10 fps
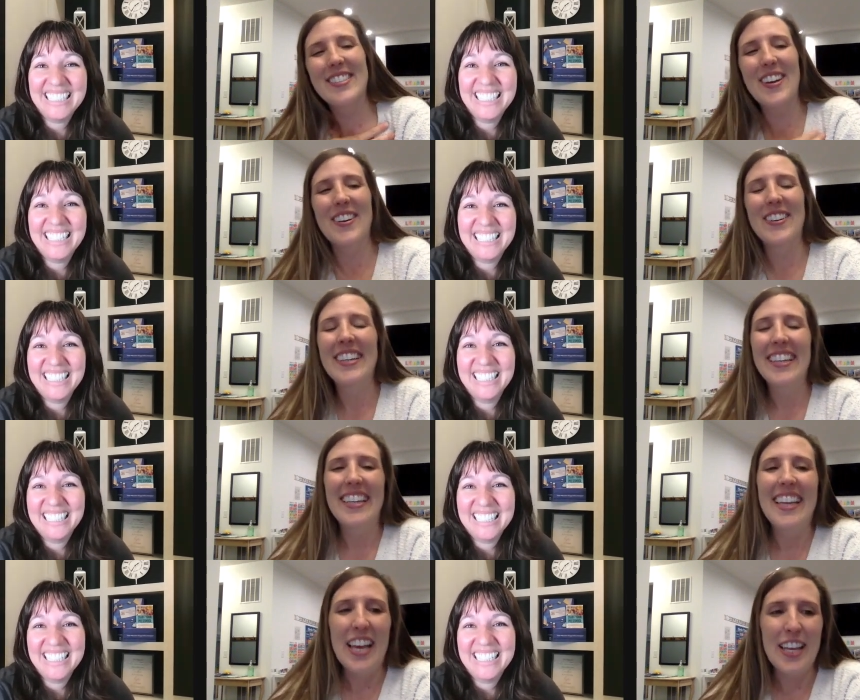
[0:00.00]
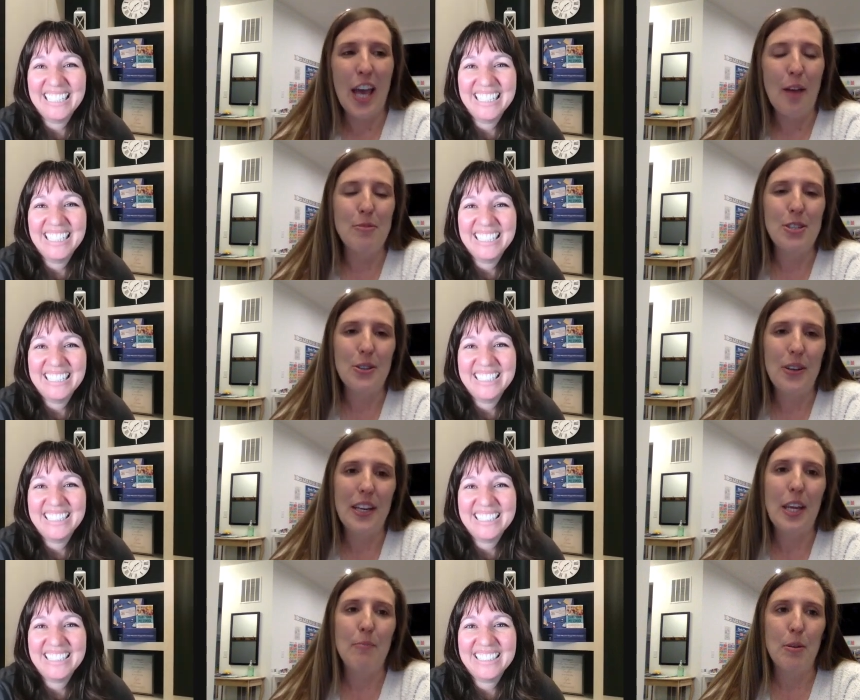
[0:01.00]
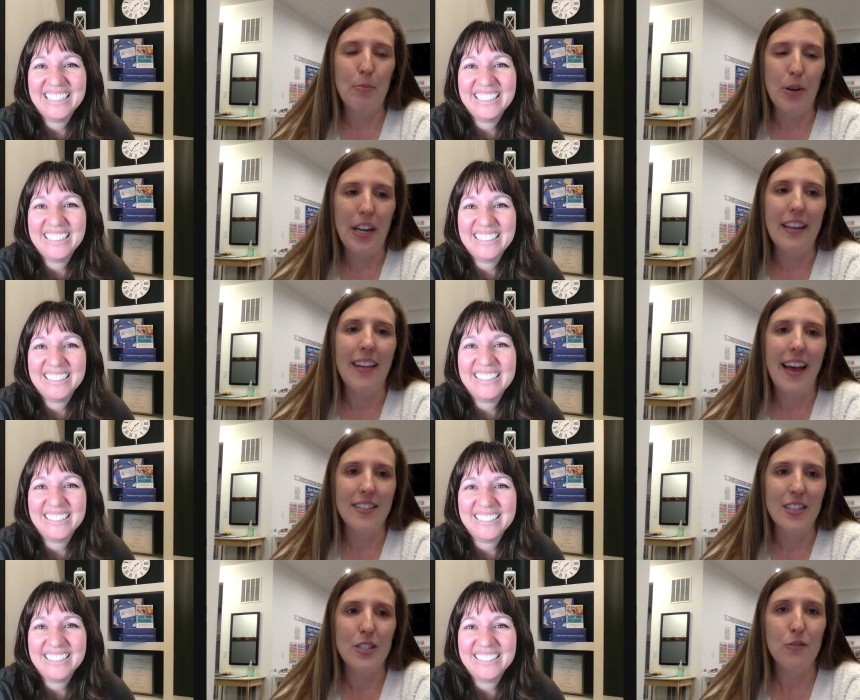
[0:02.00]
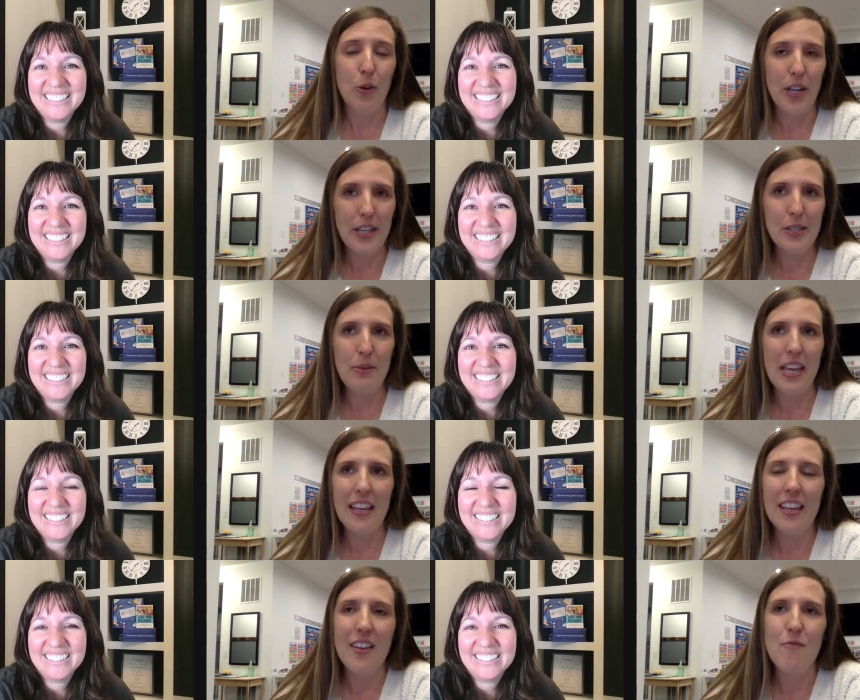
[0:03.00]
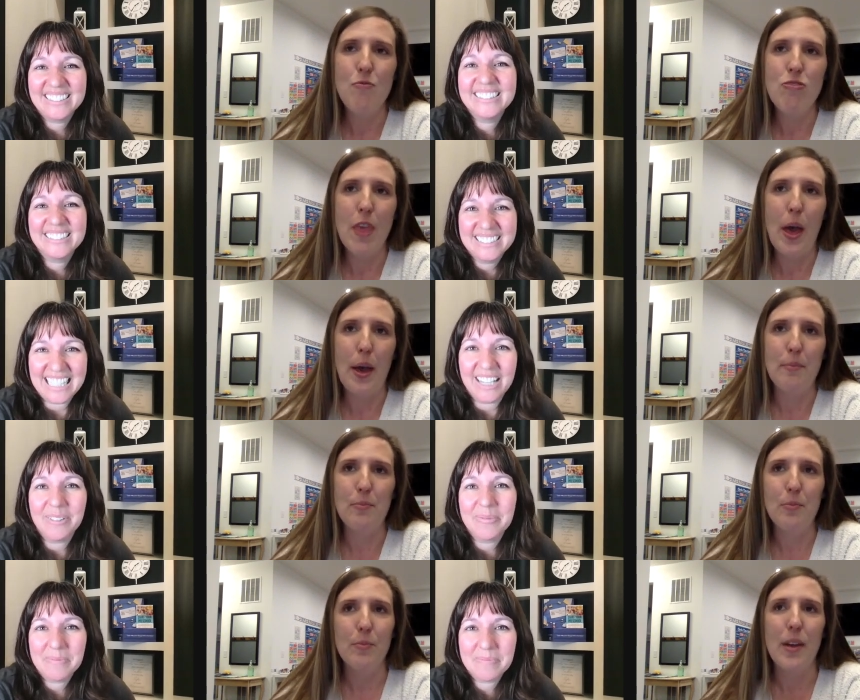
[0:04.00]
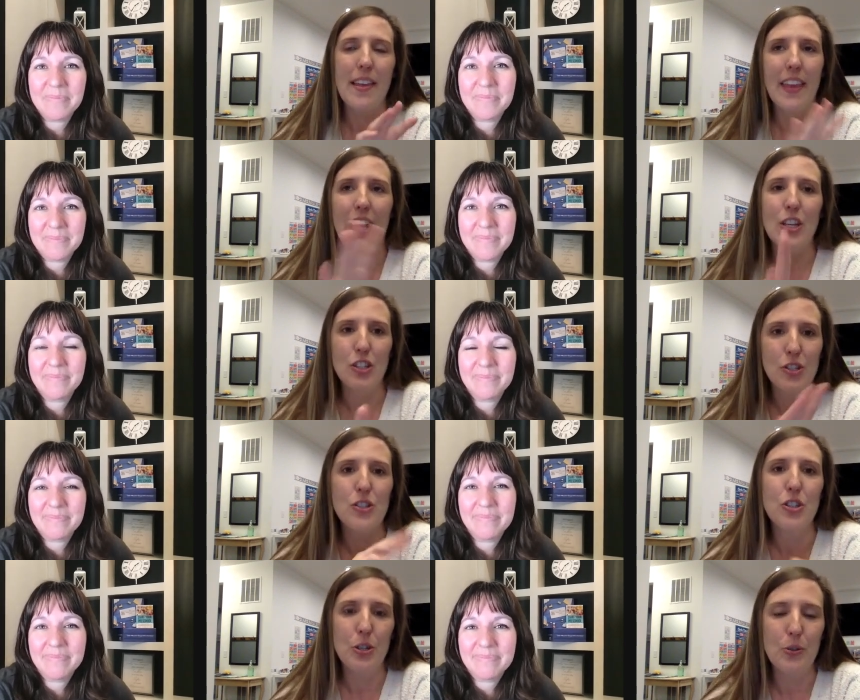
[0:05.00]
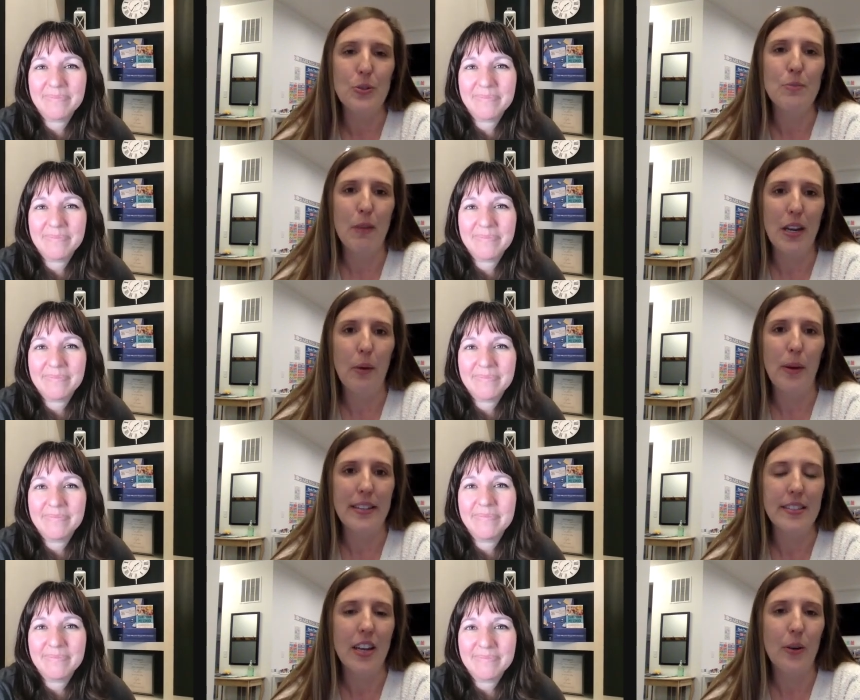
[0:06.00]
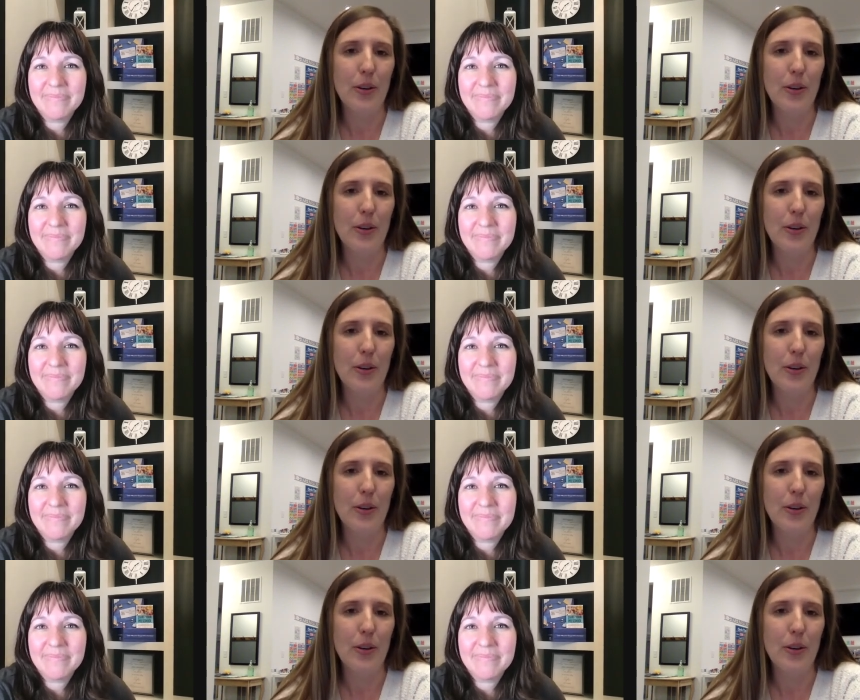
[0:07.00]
Speaker 1: so yeah, I'm just going to keep the morning classes four days a week. Um, yeah. And they can just choose Monday, Wednesday, or